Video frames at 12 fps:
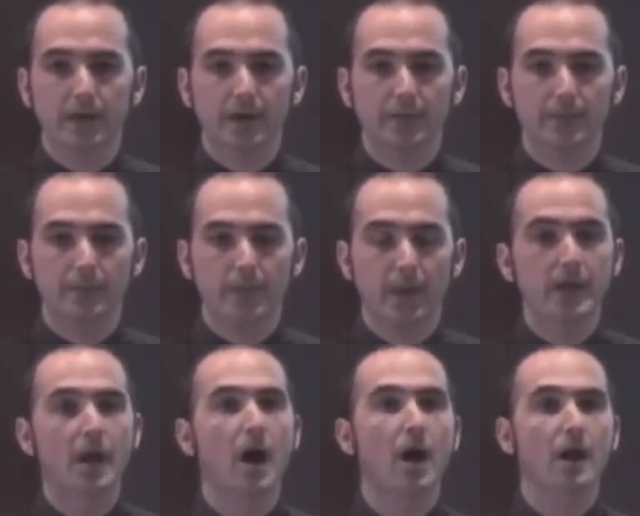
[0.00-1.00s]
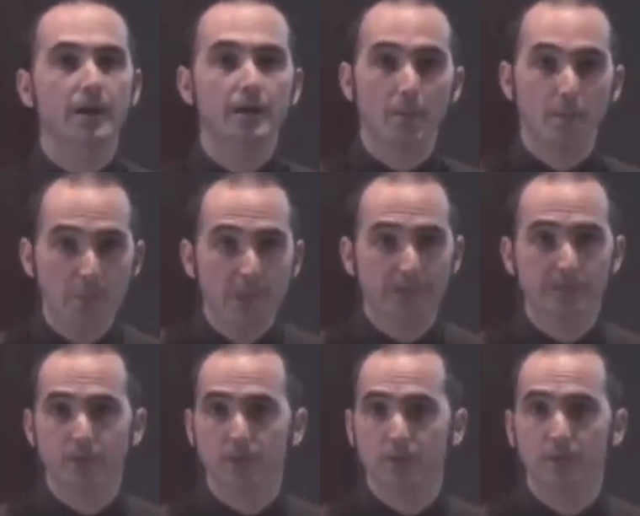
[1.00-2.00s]
uh, um, non
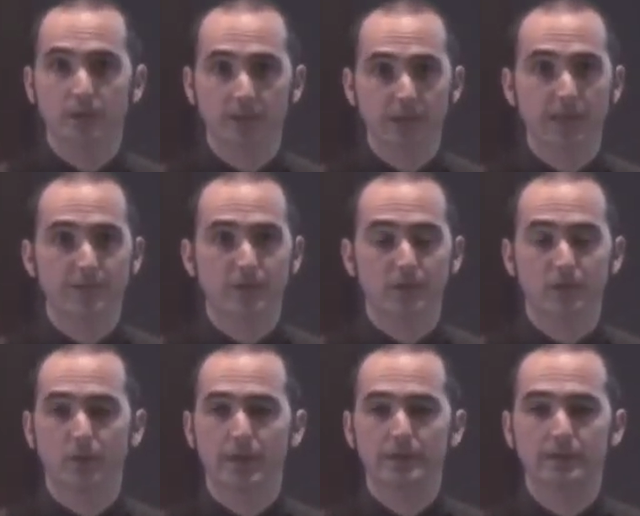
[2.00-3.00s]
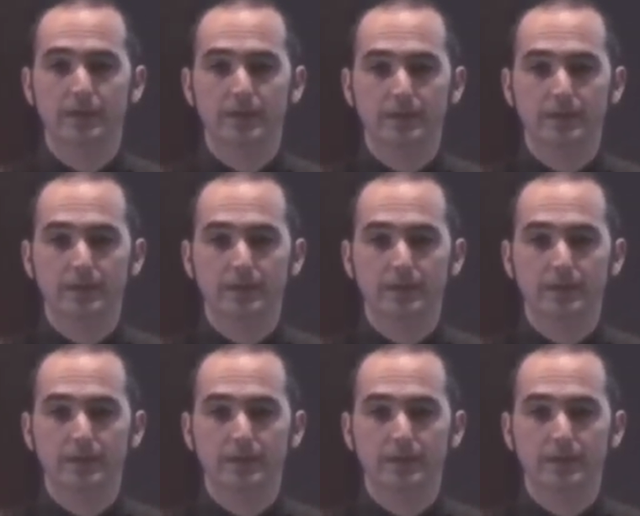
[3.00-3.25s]
mental level, right?